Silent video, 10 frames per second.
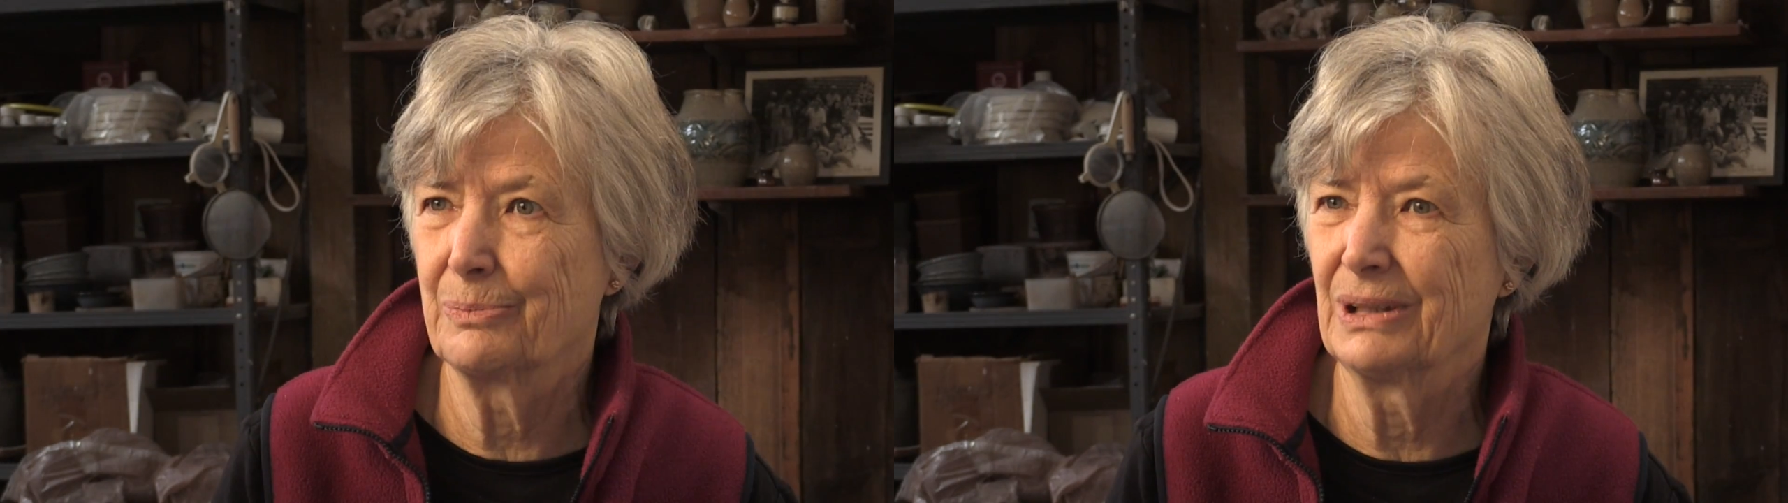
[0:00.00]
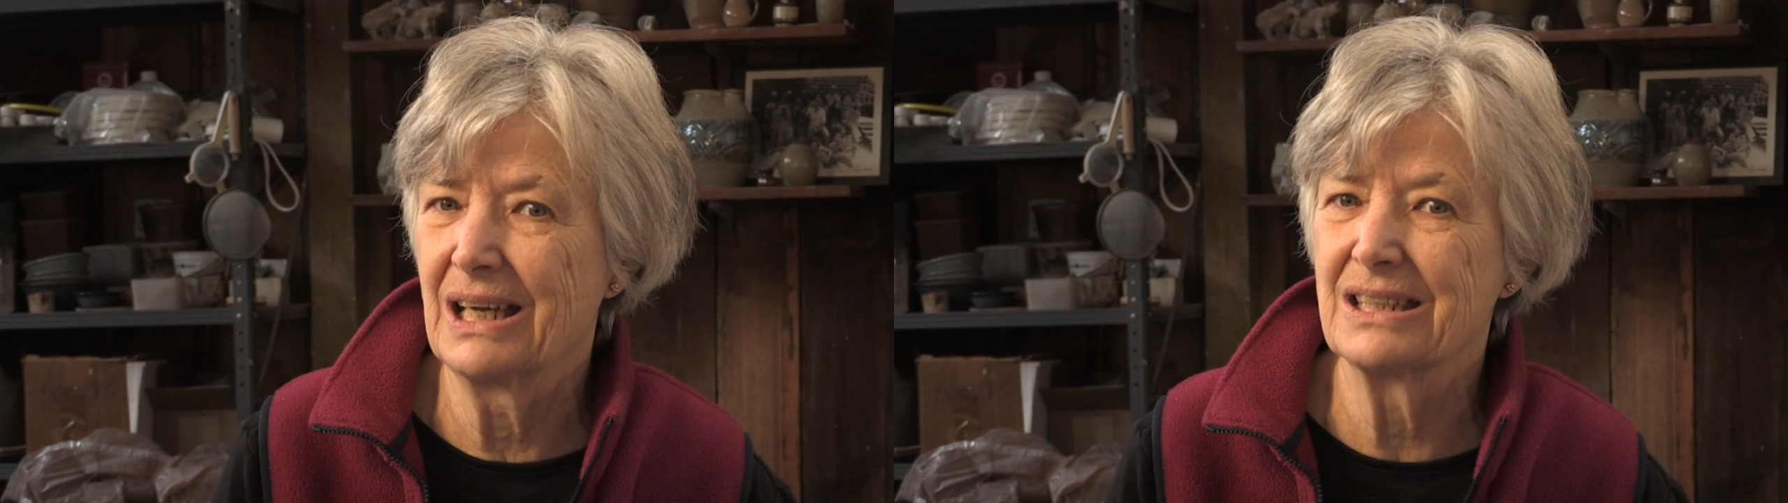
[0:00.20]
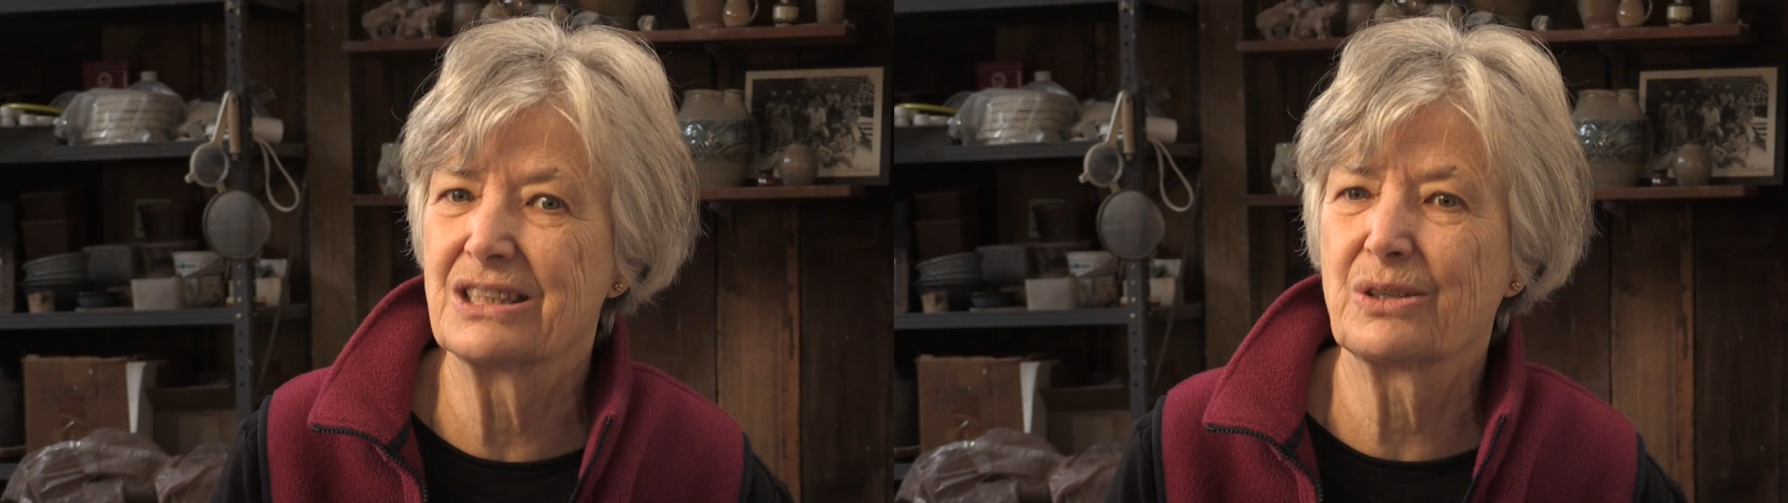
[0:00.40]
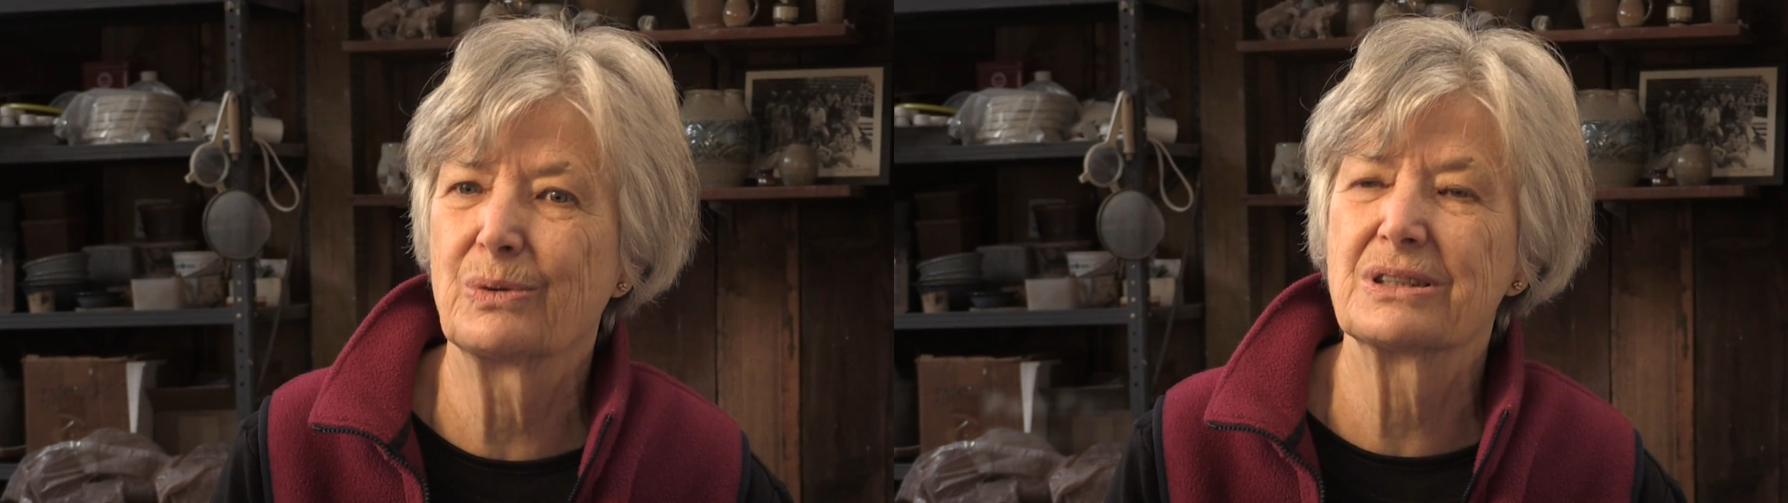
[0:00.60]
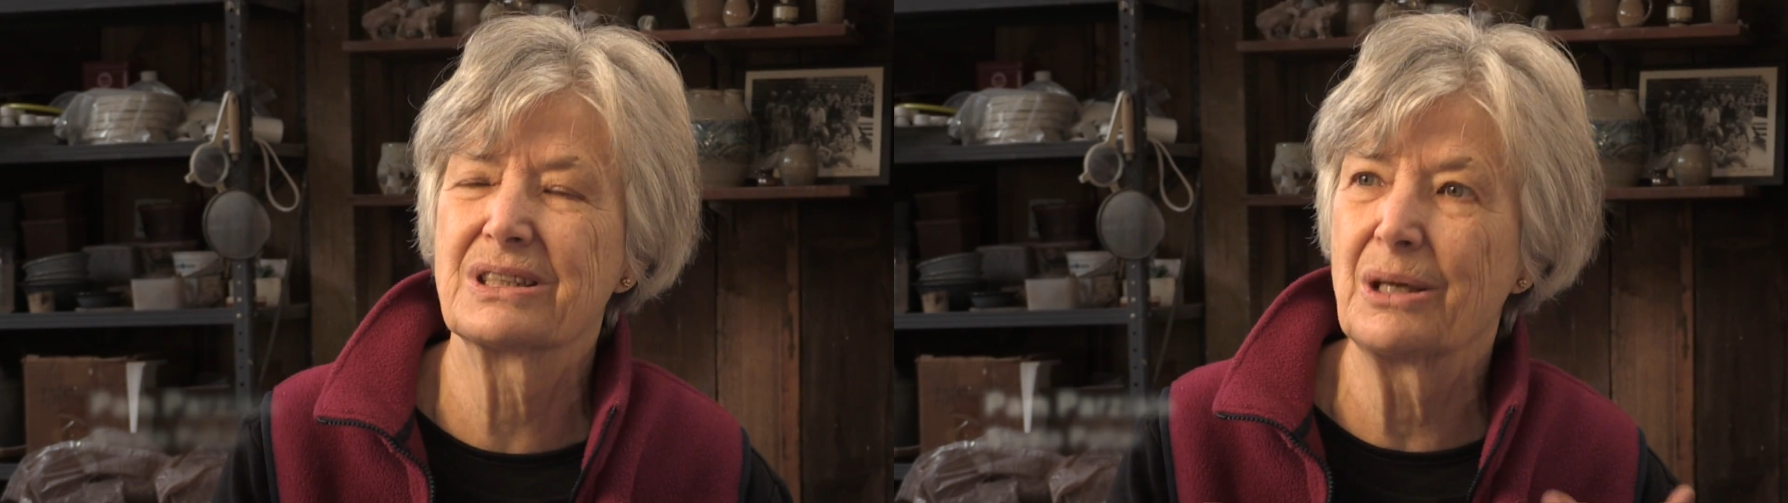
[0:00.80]
place
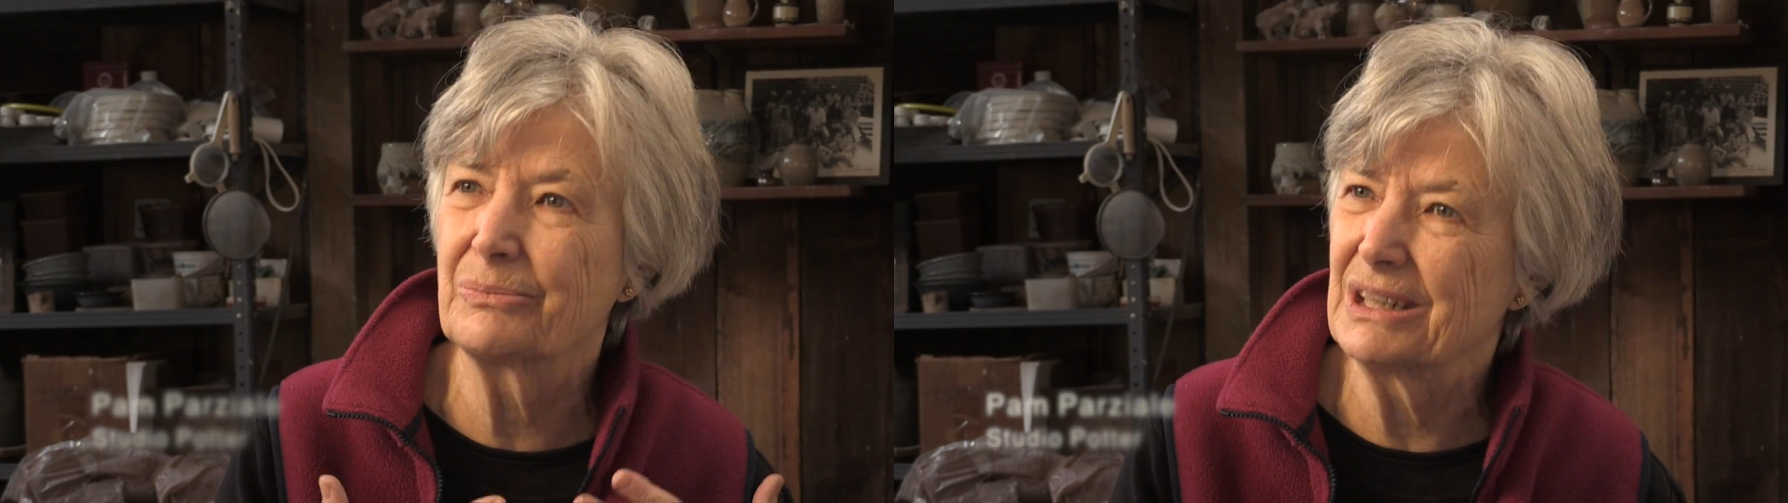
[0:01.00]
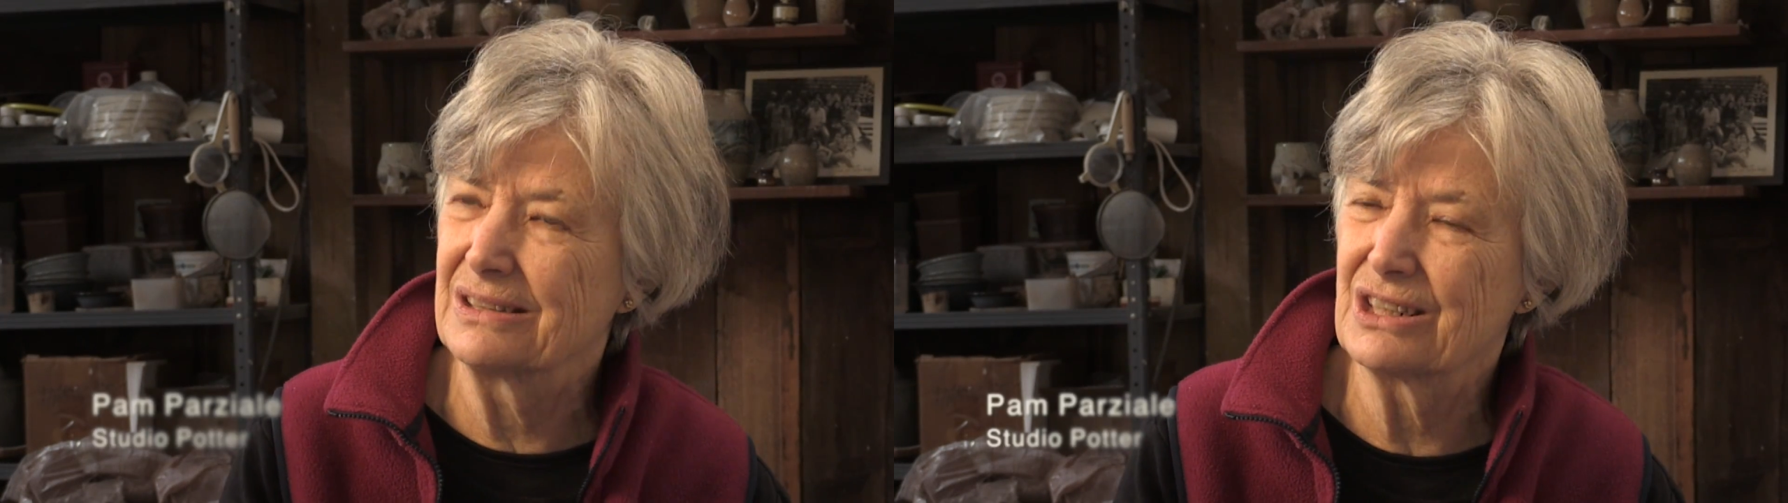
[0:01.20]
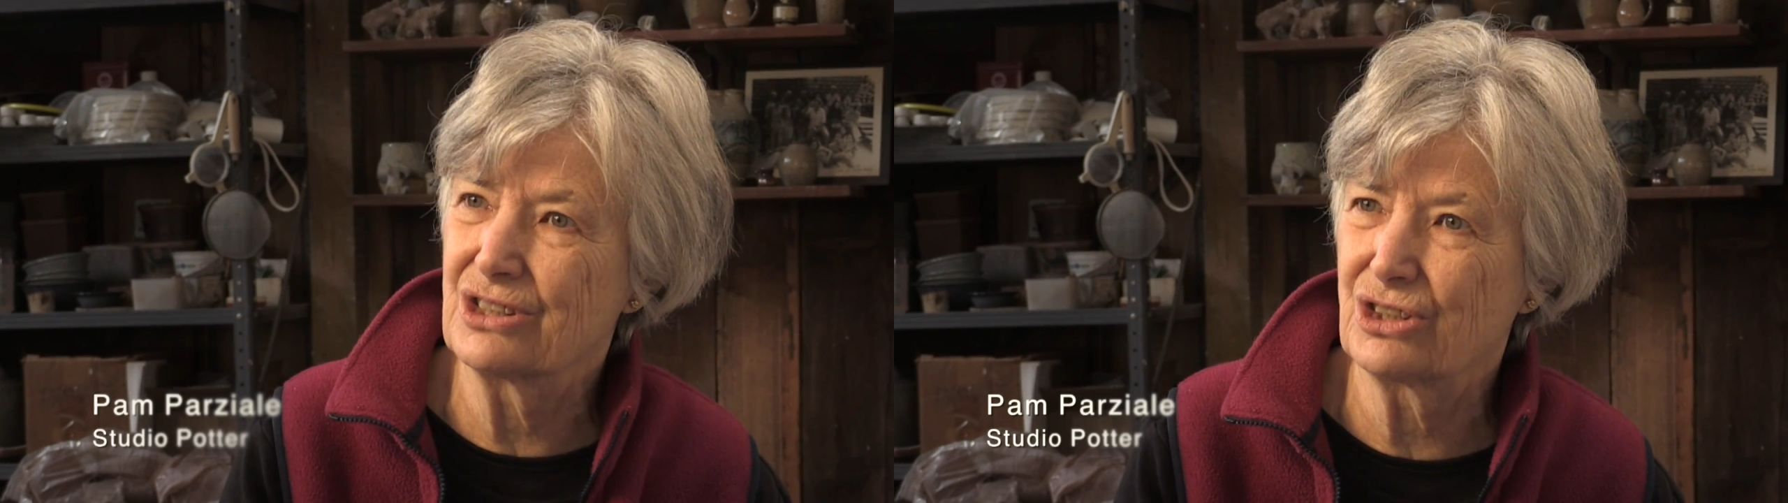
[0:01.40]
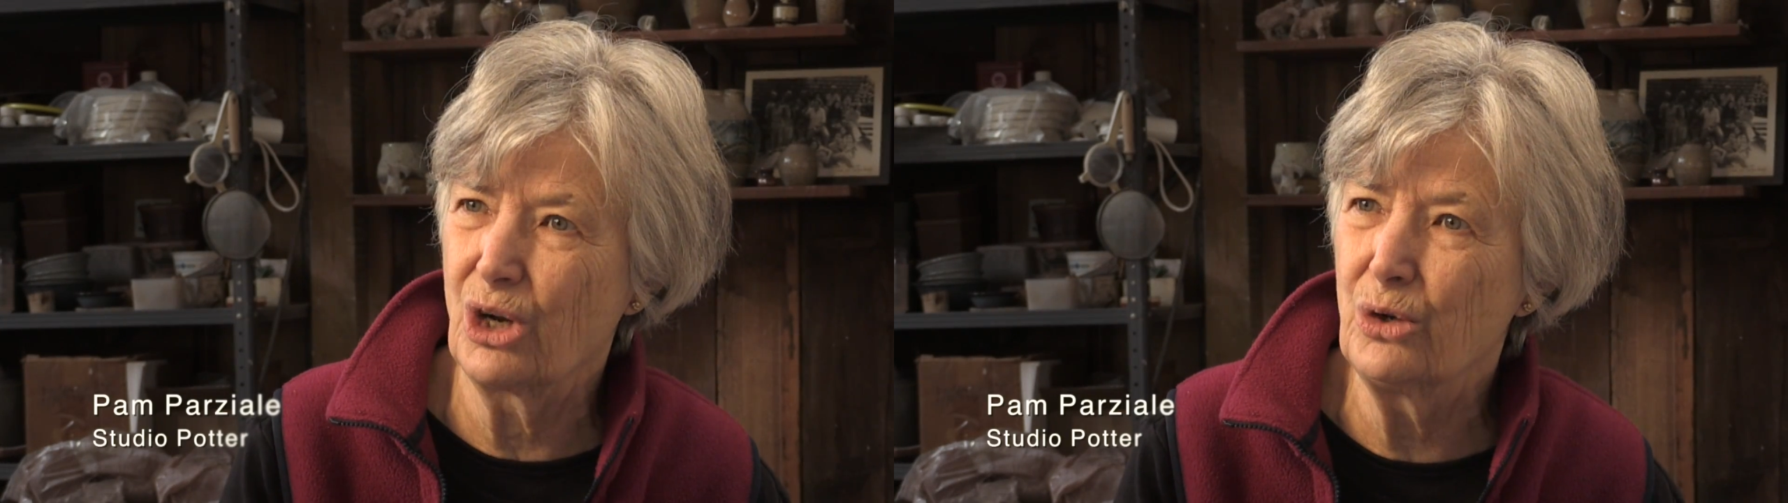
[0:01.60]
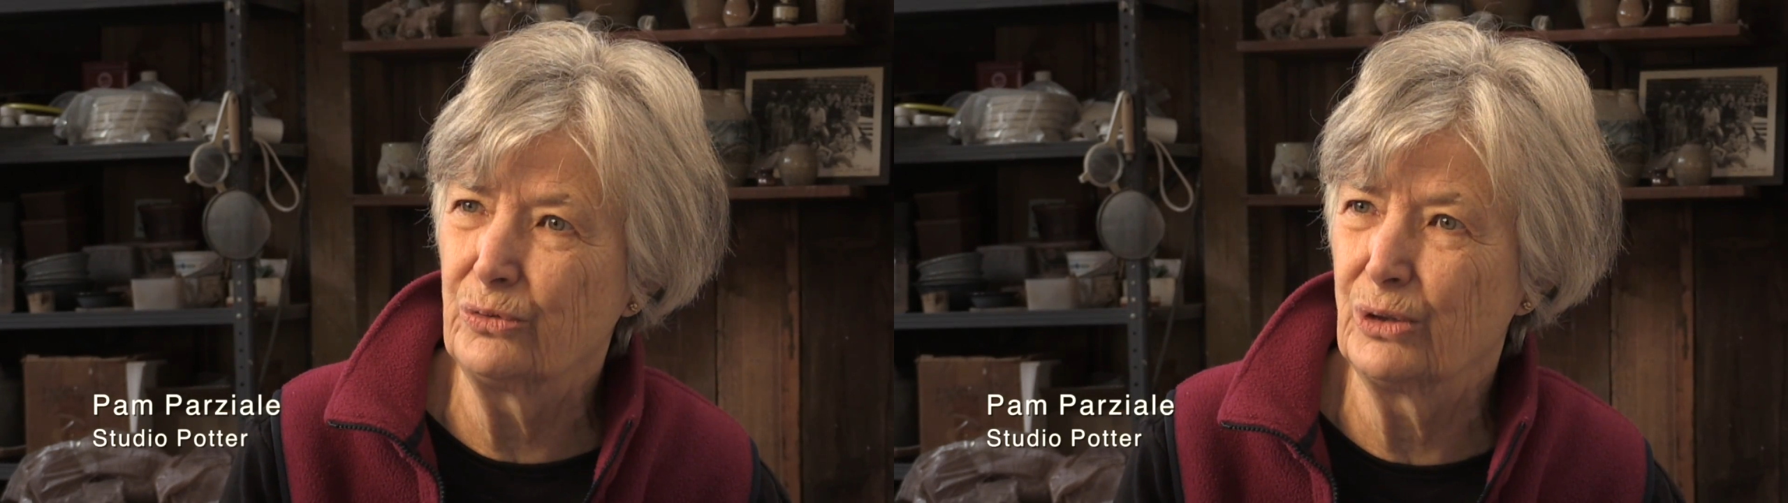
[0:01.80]
where something is
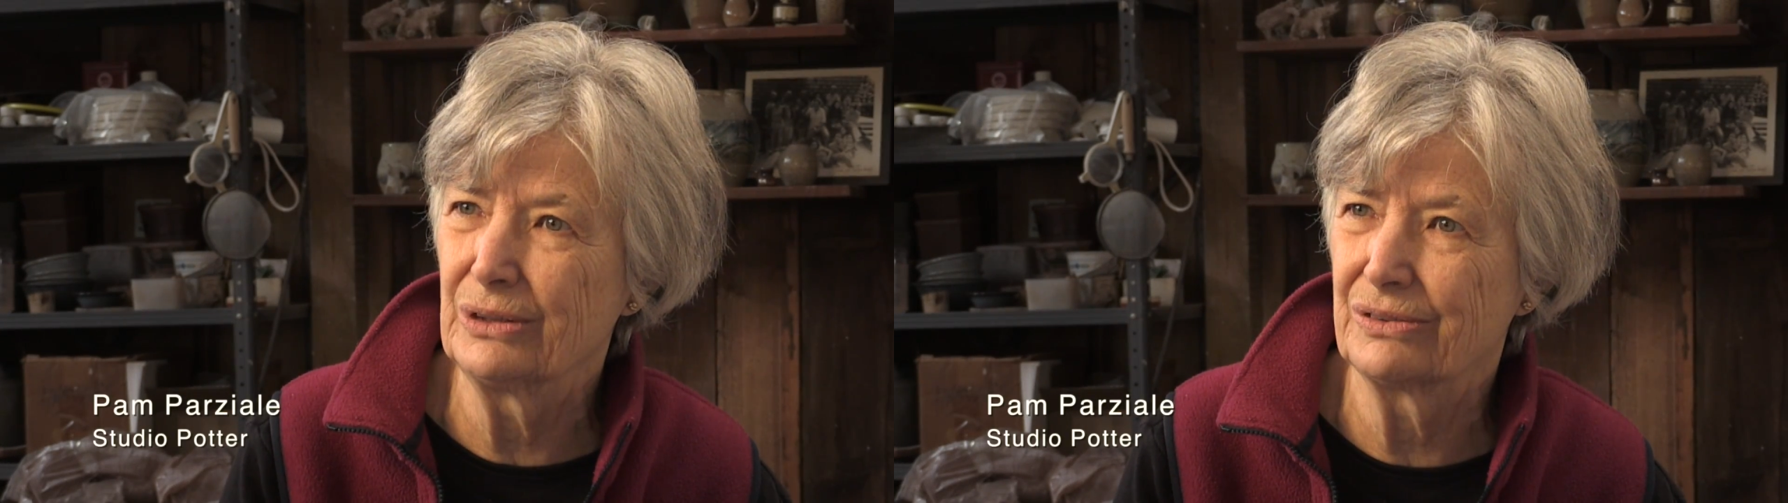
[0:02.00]
so full